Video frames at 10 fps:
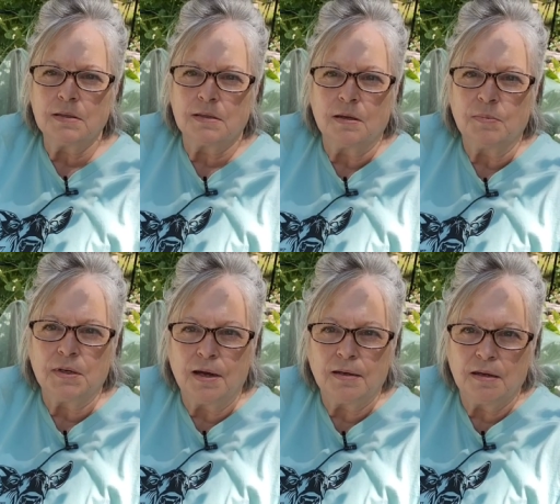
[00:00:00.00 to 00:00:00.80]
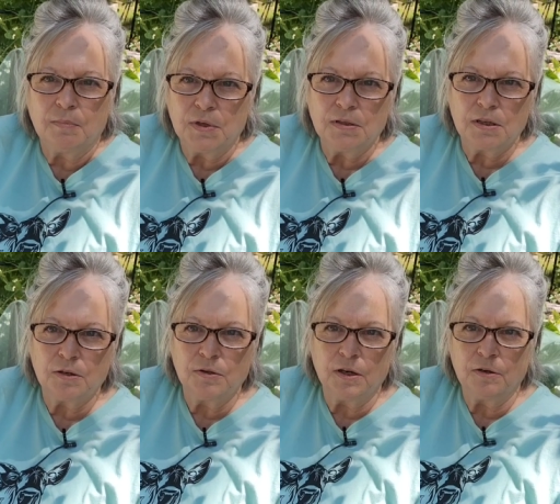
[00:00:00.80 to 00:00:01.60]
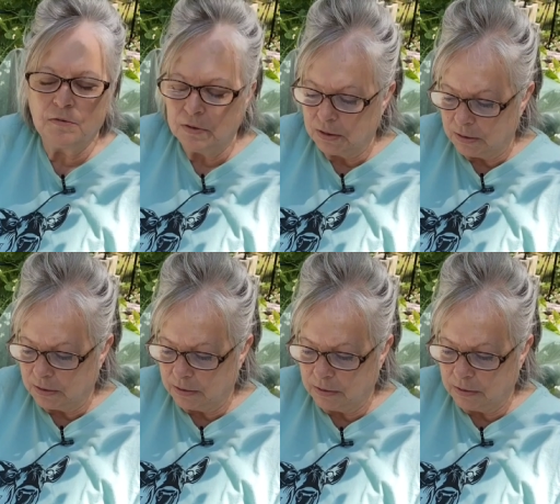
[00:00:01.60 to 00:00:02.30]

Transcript: This is something I come into new